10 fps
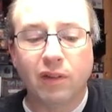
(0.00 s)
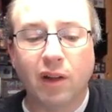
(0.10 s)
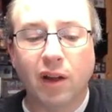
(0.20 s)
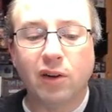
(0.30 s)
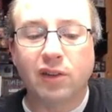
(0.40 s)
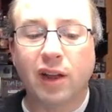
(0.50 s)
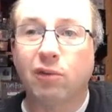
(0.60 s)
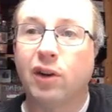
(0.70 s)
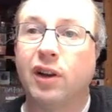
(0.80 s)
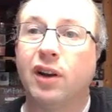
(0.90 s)
I use that
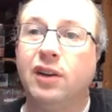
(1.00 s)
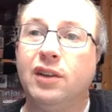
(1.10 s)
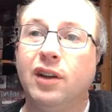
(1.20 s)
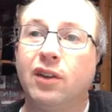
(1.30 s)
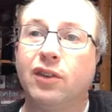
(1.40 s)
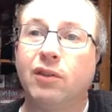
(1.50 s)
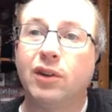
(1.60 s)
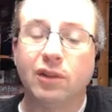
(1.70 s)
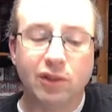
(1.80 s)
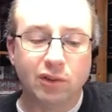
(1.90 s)
for any kind of detail stuff I
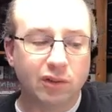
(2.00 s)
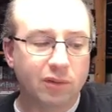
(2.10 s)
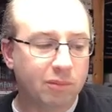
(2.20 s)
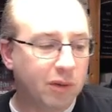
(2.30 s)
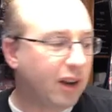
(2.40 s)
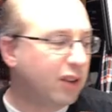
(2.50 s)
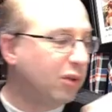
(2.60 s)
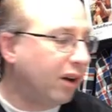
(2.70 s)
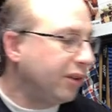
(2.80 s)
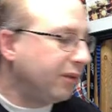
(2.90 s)
have to use, but not too
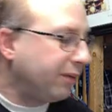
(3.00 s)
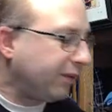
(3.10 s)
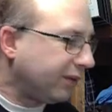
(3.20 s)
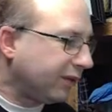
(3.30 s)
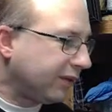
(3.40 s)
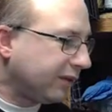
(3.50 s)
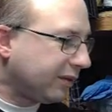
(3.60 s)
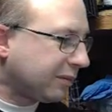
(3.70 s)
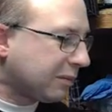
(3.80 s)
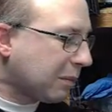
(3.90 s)
often.
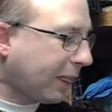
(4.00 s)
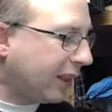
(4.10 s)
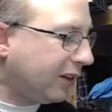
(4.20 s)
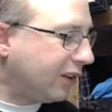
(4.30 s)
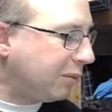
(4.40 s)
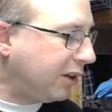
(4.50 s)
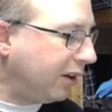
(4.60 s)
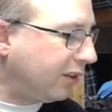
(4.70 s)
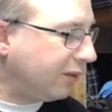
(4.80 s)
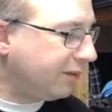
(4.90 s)
Just because.